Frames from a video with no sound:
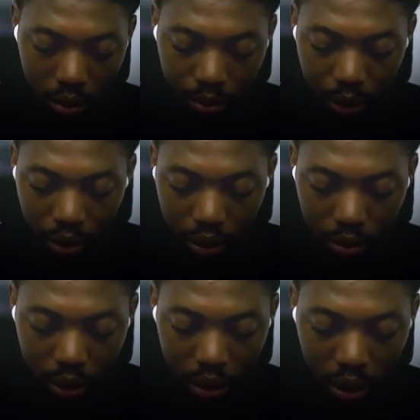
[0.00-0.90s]

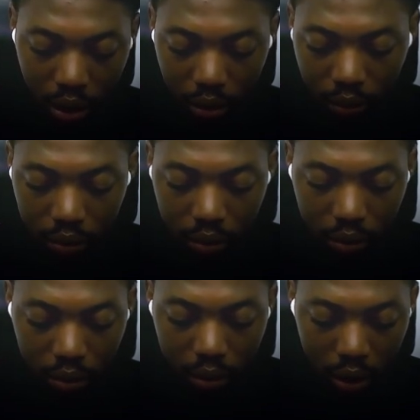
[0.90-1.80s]
build basically.
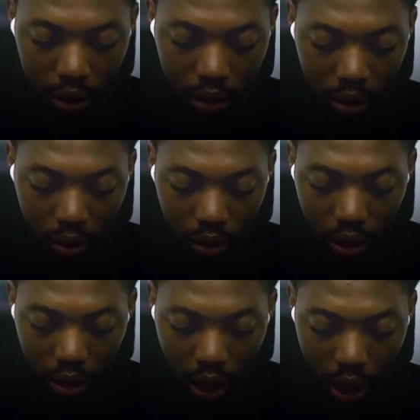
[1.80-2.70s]

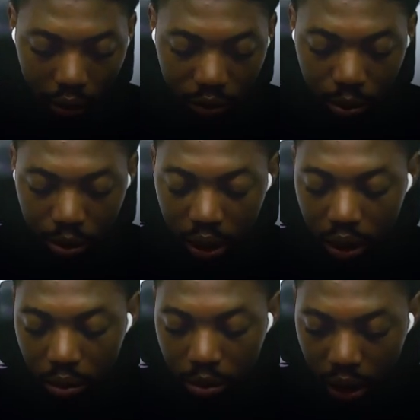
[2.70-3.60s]
Okay, I have to be in
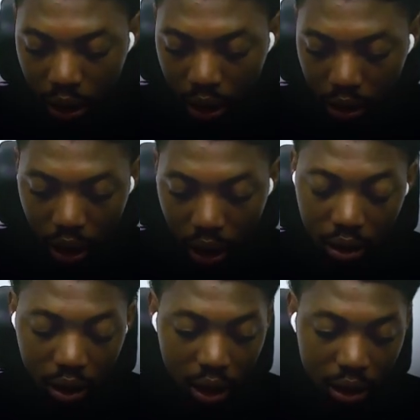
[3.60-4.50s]
the backend.
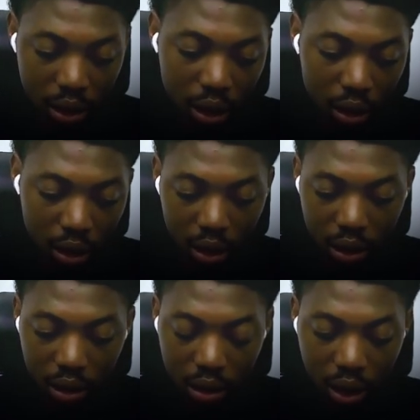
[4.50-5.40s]
As you can see,
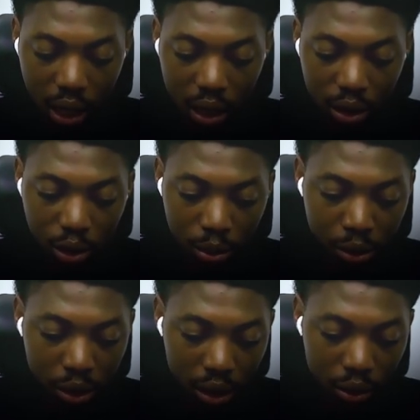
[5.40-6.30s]
this is like a two
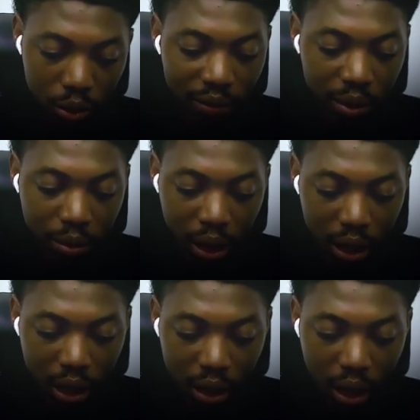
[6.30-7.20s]
project. We have the
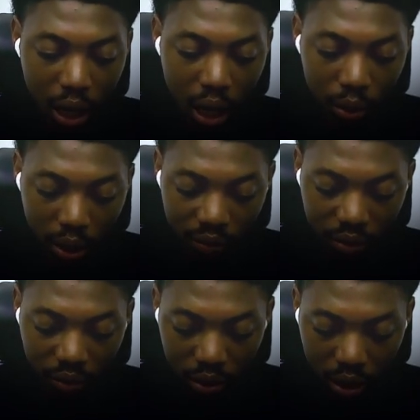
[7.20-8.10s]
backend and we have the
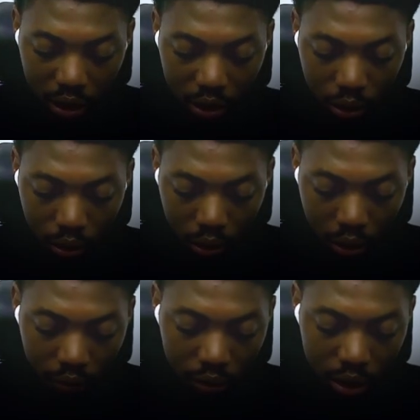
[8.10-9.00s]
Flutter. So
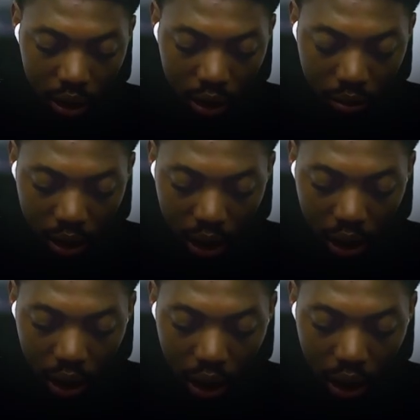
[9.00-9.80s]
if you check my